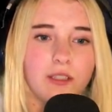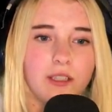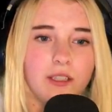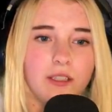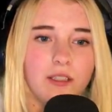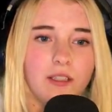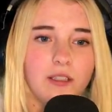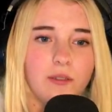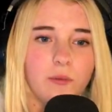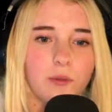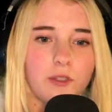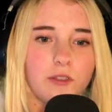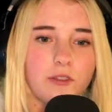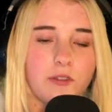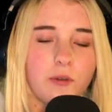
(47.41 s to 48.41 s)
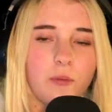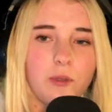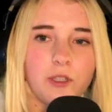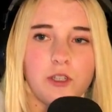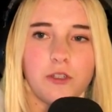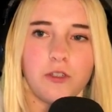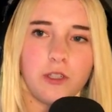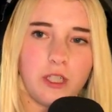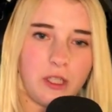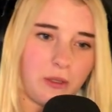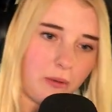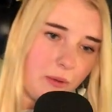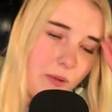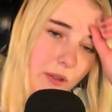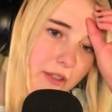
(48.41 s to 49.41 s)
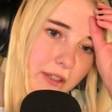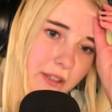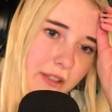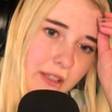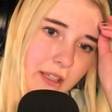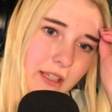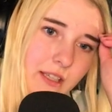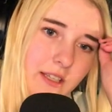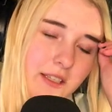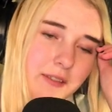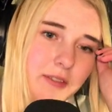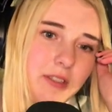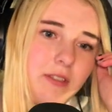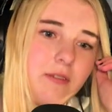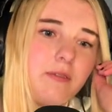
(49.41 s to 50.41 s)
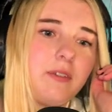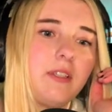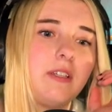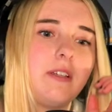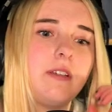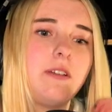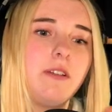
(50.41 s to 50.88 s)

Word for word: It was so much to do. Harry! And it was so fun.